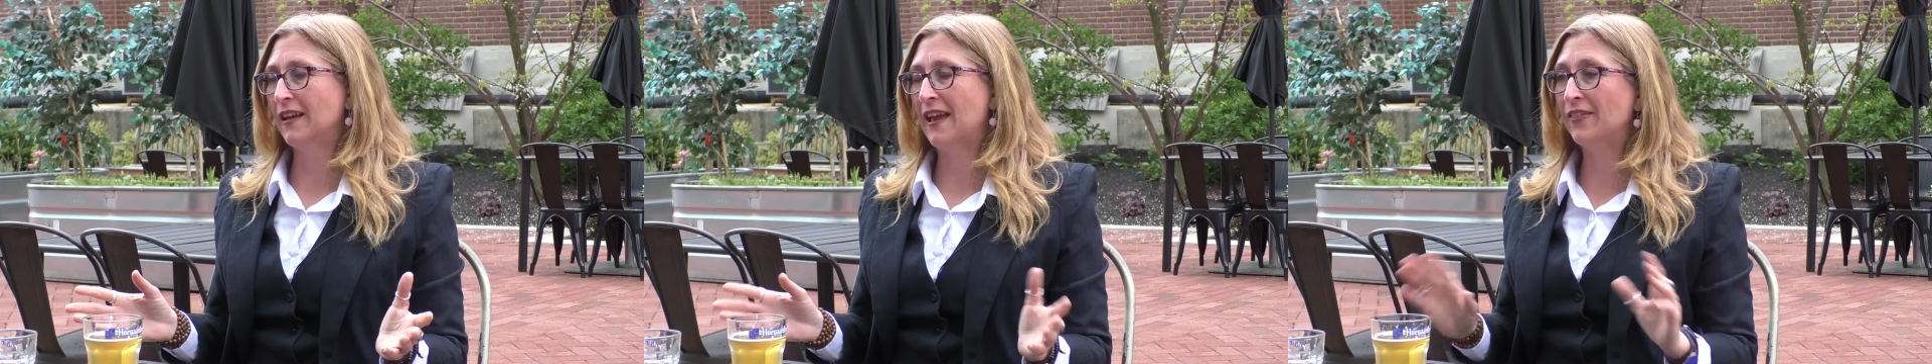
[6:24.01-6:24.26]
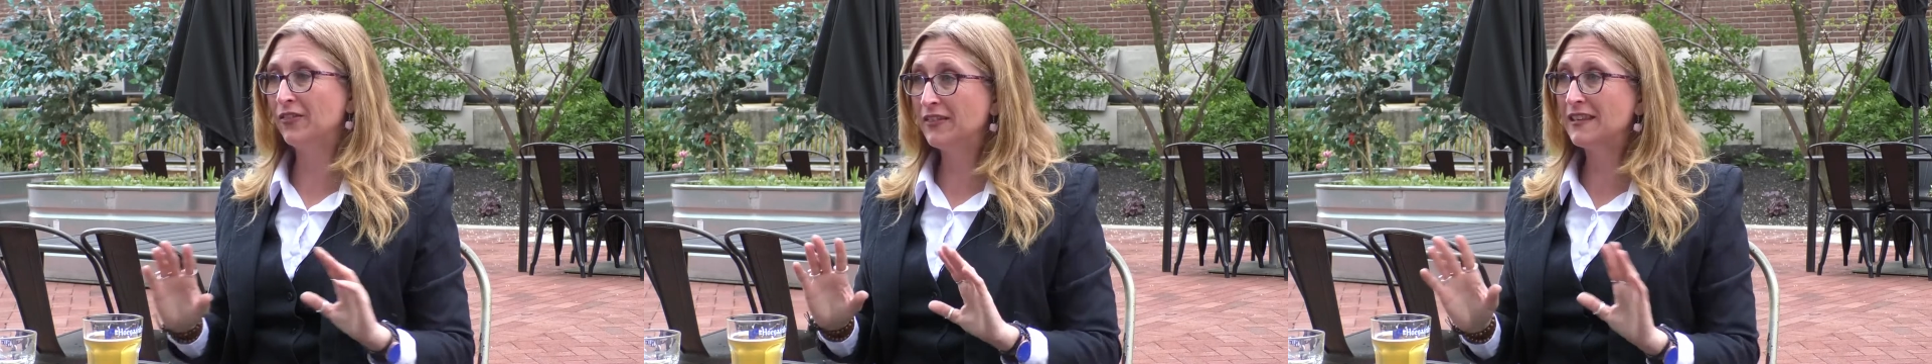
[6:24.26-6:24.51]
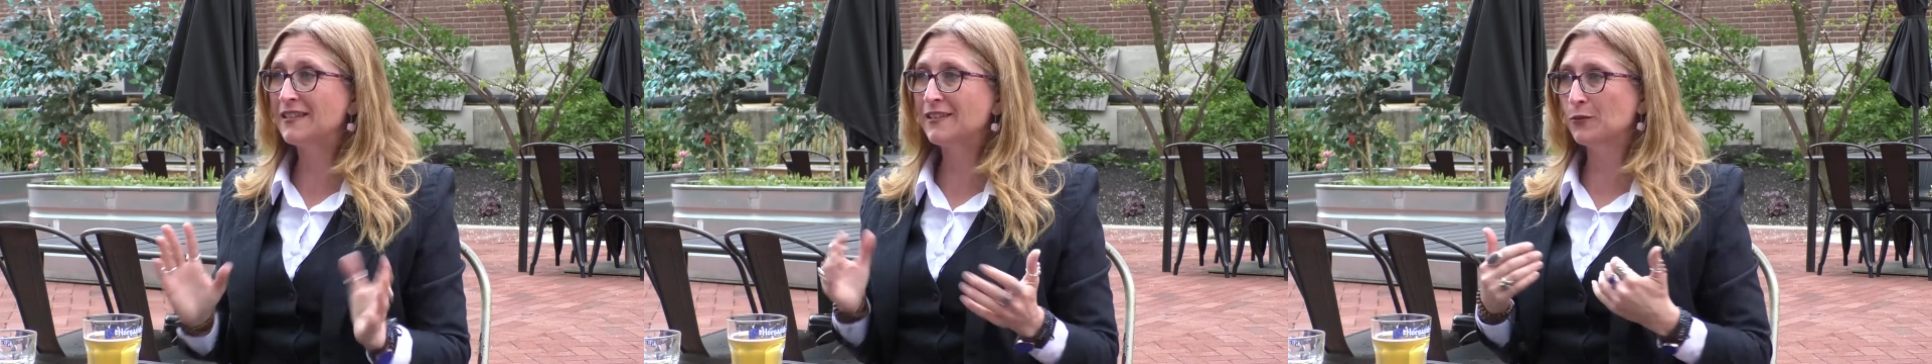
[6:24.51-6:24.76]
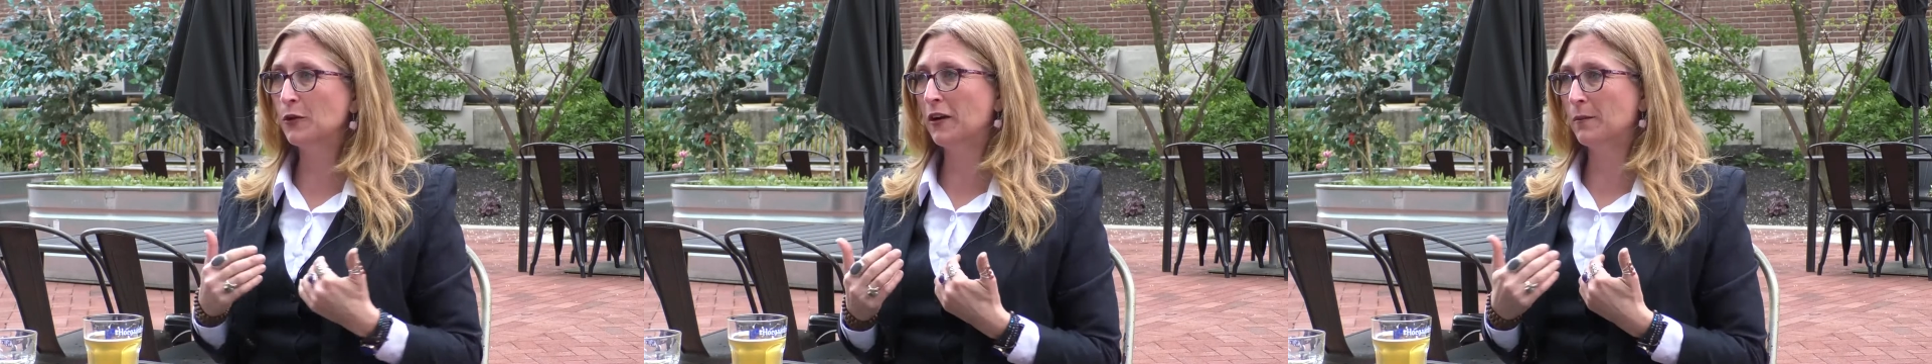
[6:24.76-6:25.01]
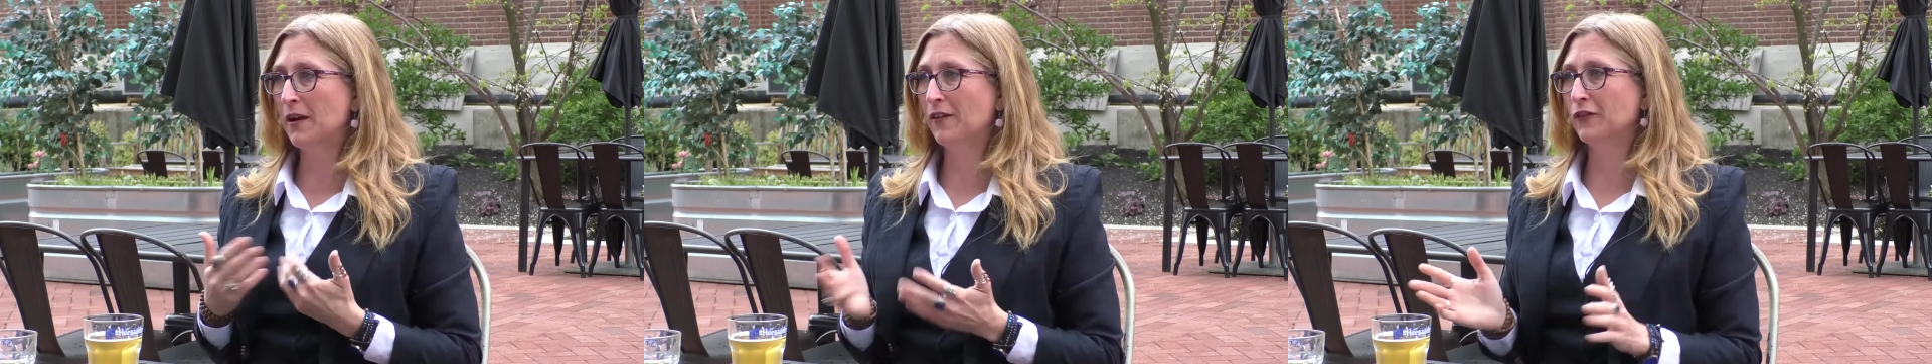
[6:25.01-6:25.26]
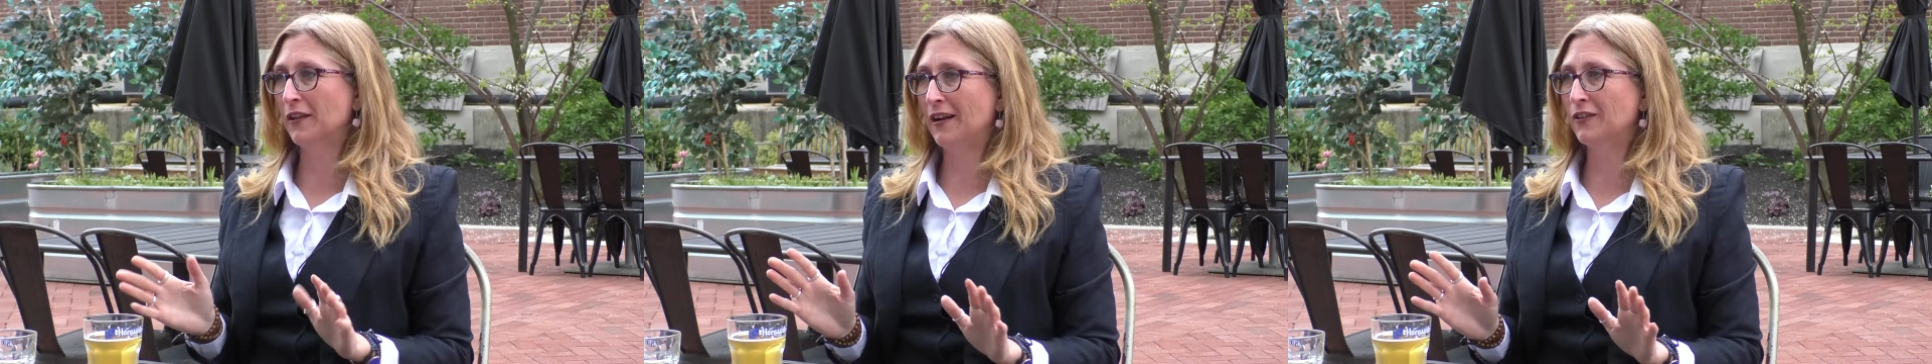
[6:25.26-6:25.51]
And this is where my
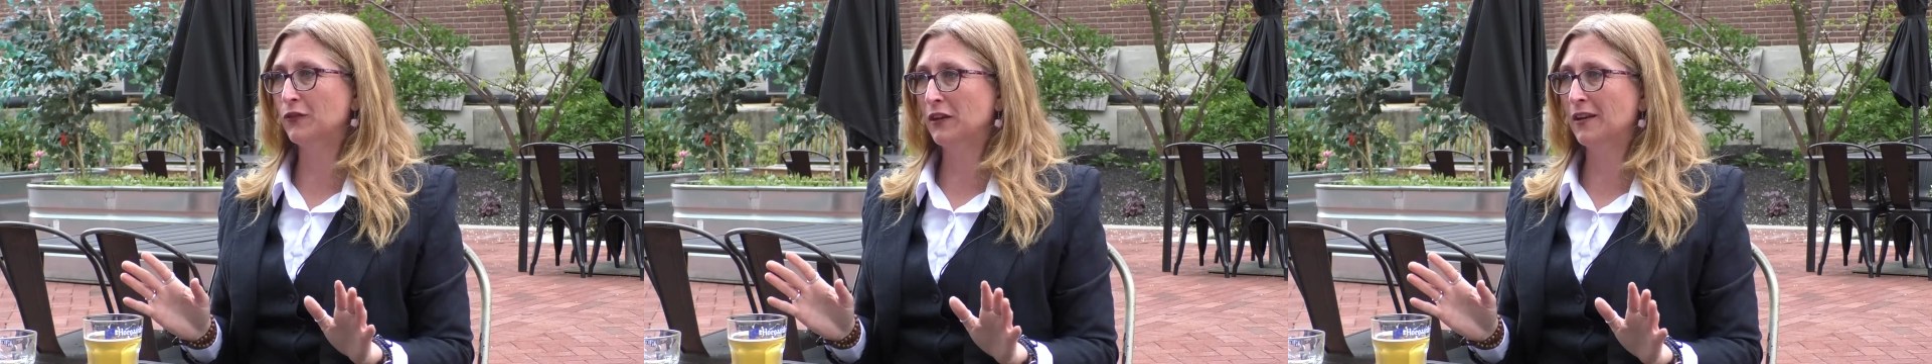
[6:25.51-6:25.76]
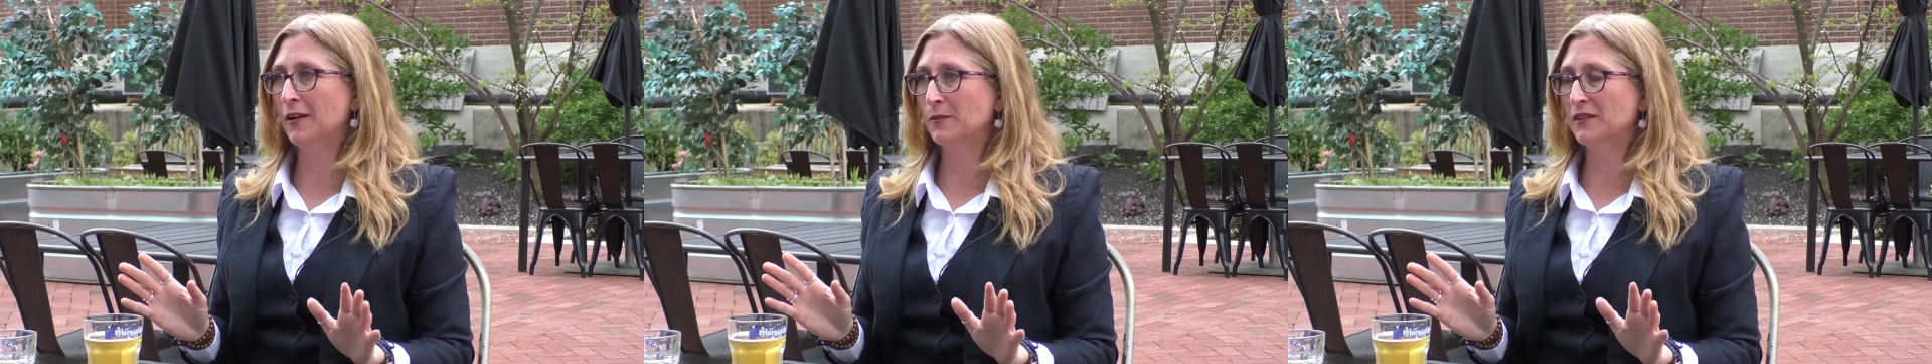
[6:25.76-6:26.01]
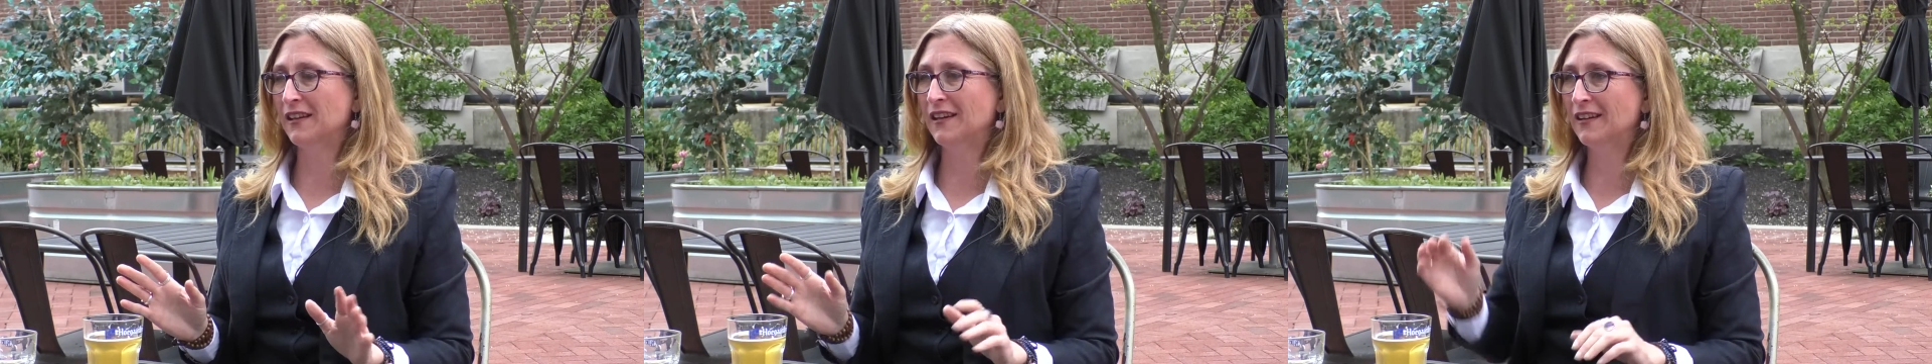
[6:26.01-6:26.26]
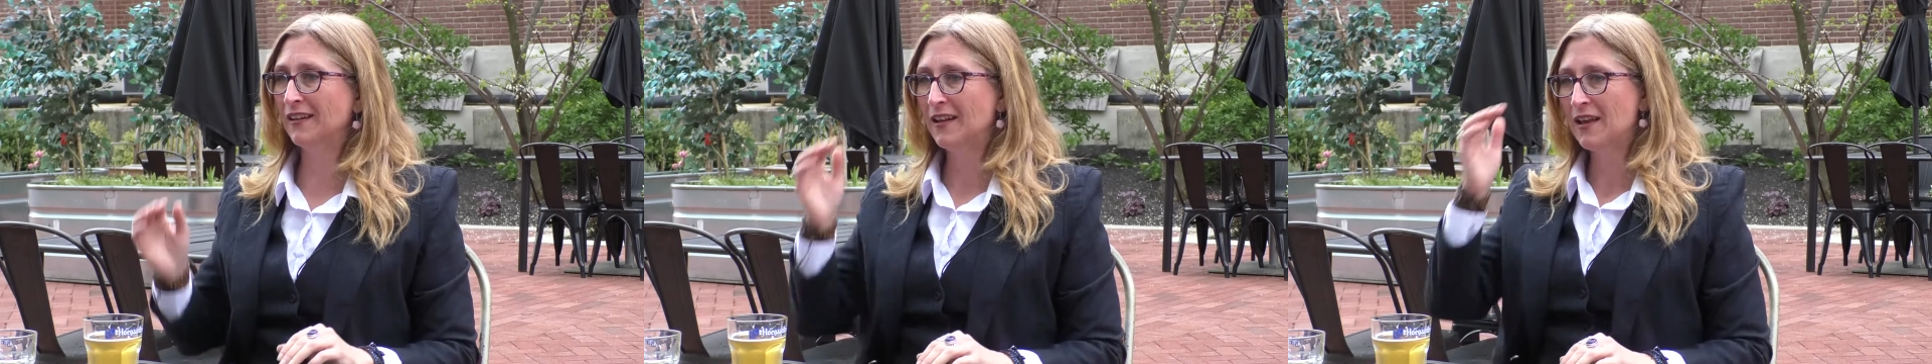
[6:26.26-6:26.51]
philosophy comes in.